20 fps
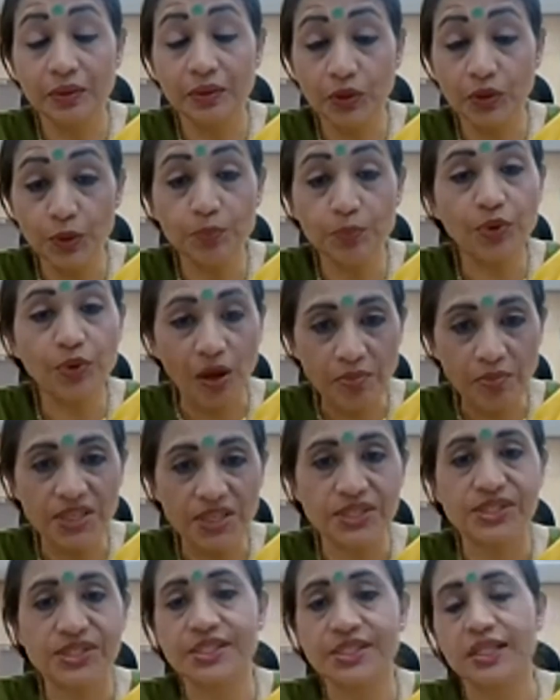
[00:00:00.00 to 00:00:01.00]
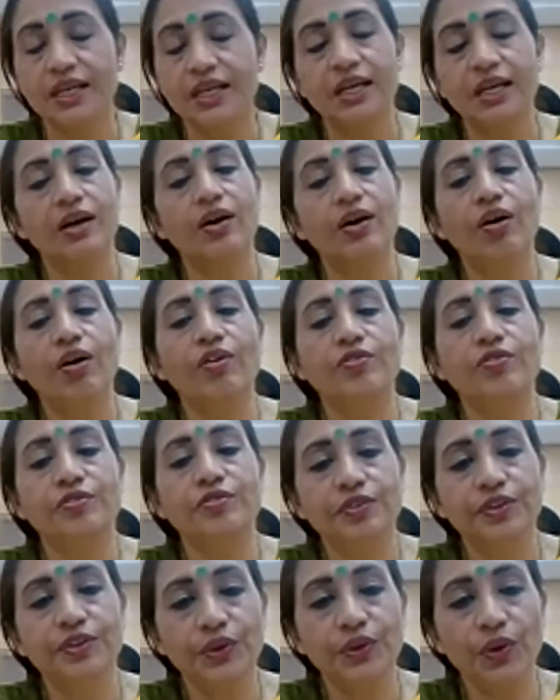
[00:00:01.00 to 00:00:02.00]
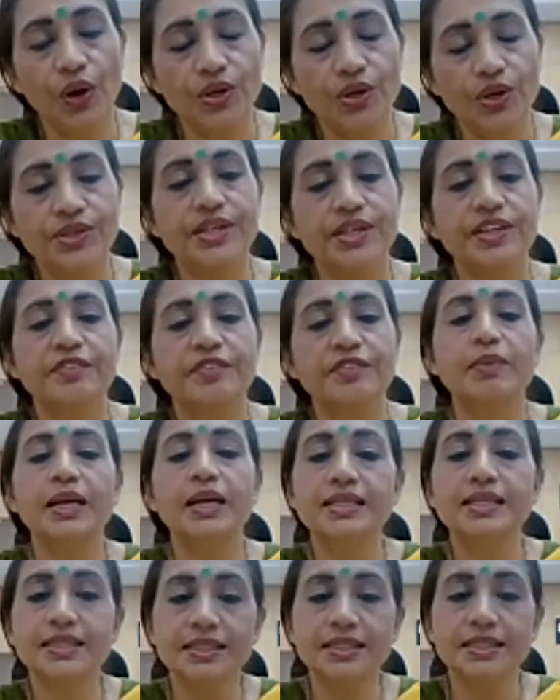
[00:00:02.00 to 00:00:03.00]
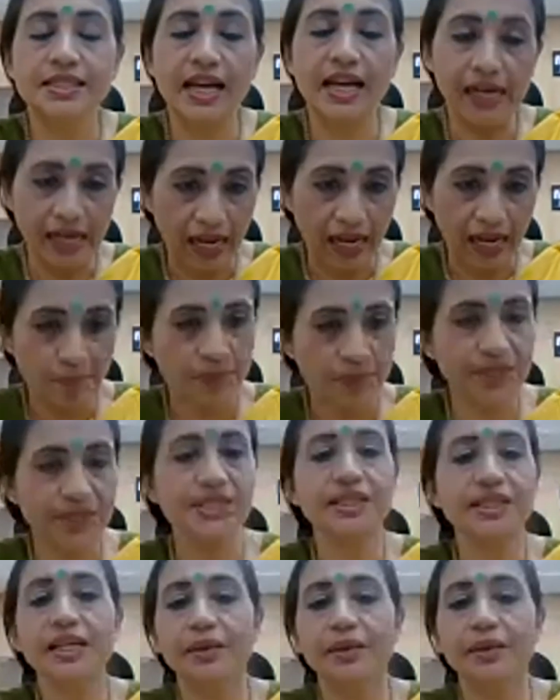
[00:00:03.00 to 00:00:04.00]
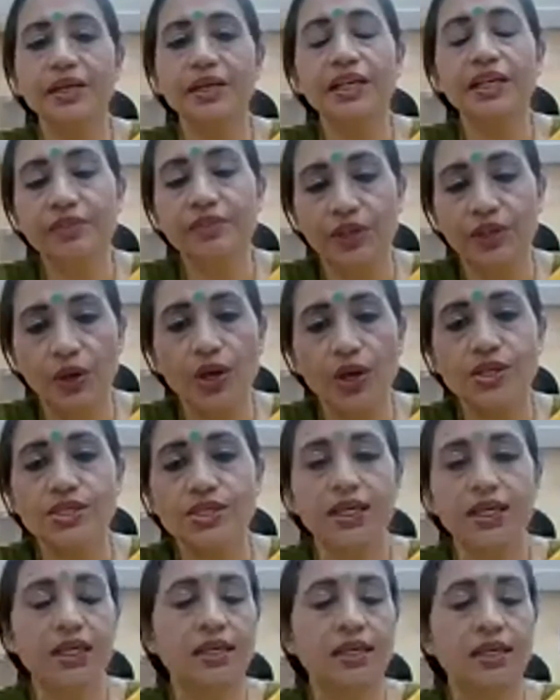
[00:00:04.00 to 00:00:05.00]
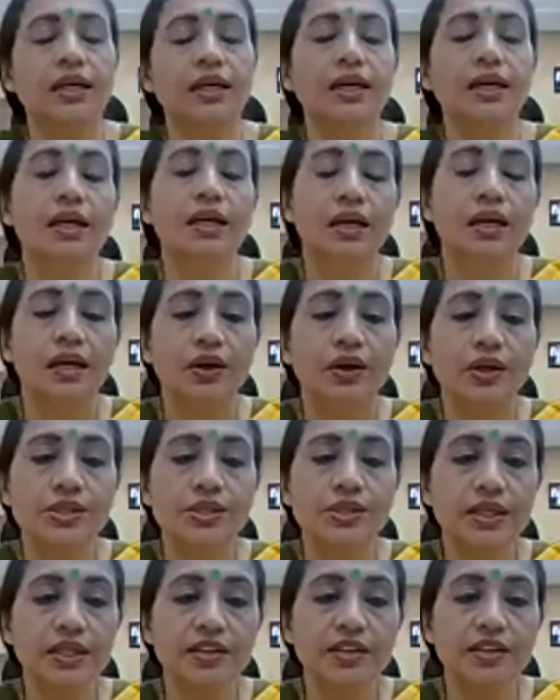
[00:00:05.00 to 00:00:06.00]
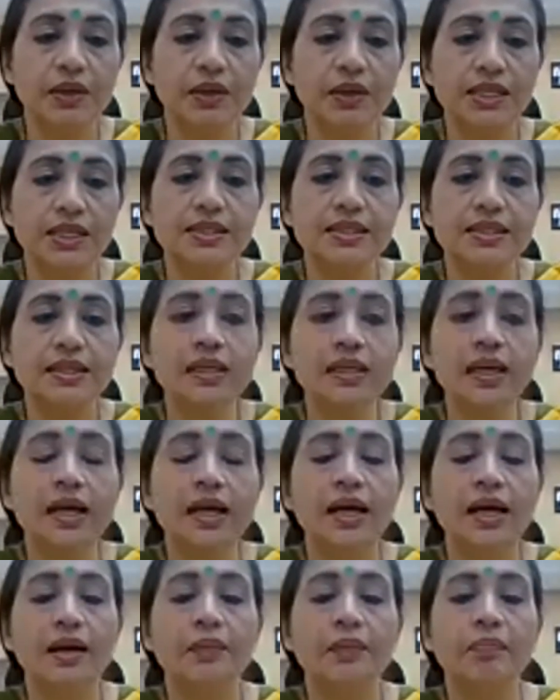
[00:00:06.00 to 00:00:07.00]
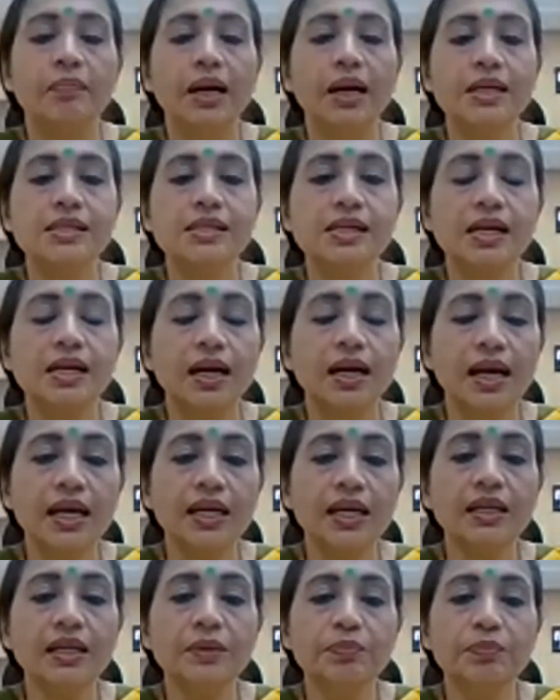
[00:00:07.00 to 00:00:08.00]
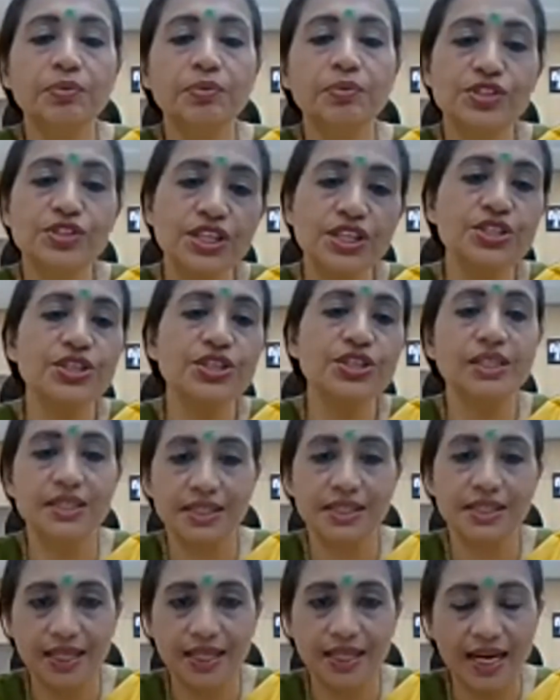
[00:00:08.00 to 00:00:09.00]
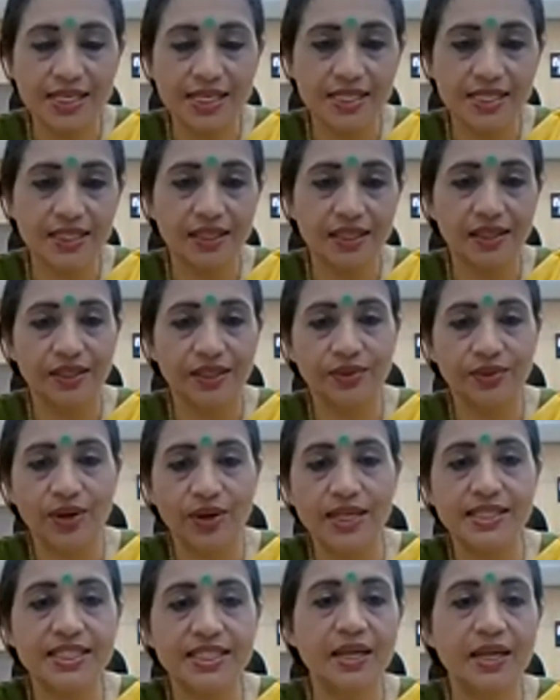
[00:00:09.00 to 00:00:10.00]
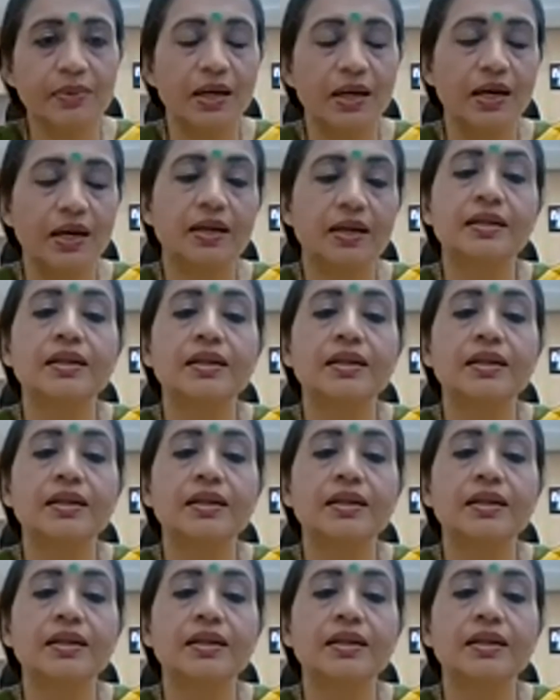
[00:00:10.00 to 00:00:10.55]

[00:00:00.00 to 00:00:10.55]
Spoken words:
good promise of alternative medicines, and I personally believe a lot in alternative medicine. But again, the procedures that ICMR